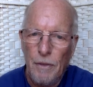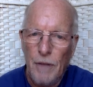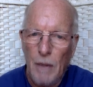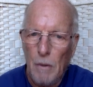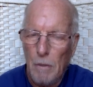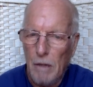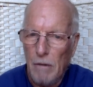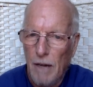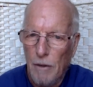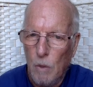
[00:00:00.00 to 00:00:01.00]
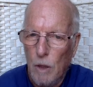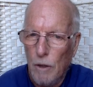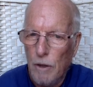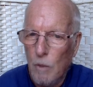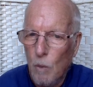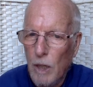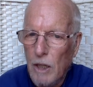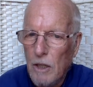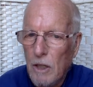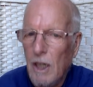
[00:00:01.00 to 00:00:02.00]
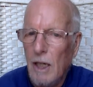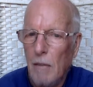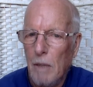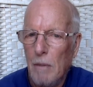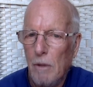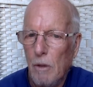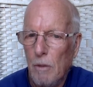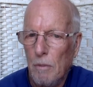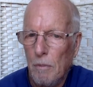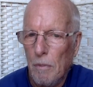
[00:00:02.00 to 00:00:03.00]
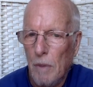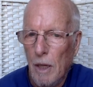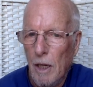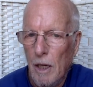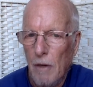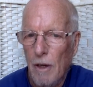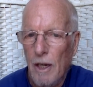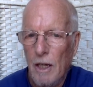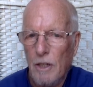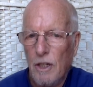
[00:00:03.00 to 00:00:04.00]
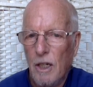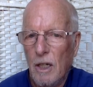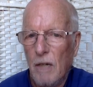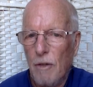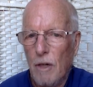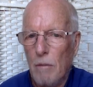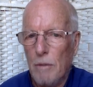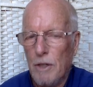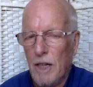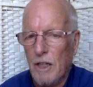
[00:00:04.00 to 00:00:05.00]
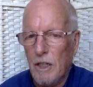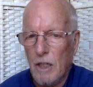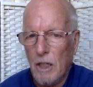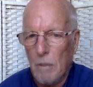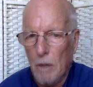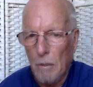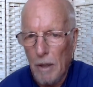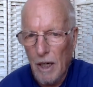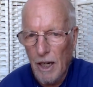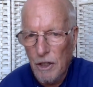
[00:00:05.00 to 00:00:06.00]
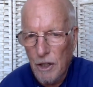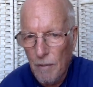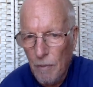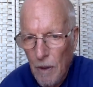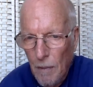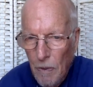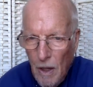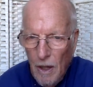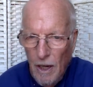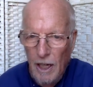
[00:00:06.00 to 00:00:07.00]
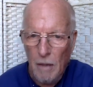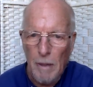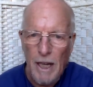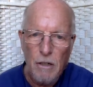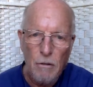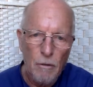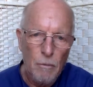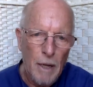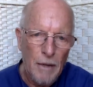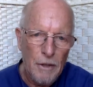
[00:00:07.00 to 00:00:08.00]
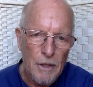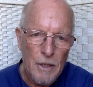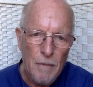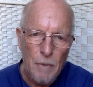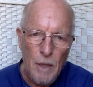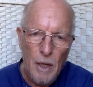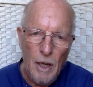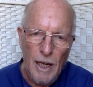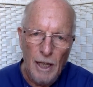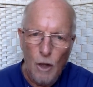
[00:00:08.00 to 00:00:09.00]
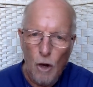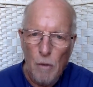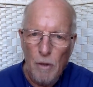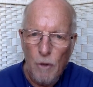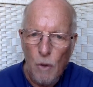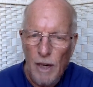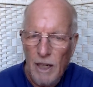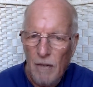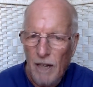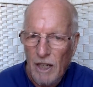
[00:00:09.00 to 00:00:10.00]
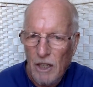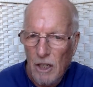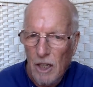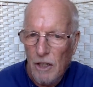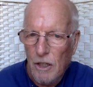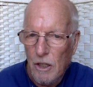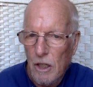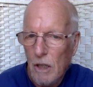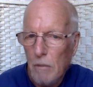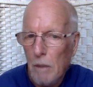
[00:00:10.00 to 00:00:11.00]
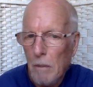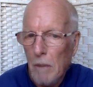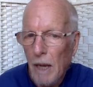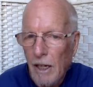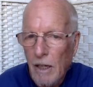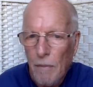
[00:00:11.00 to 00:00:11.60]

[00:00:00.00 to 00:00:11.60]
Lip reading: they would be around the world in weeks, killing people in significant percentages of the population in a matter of months, and long before any vaccinations could be made.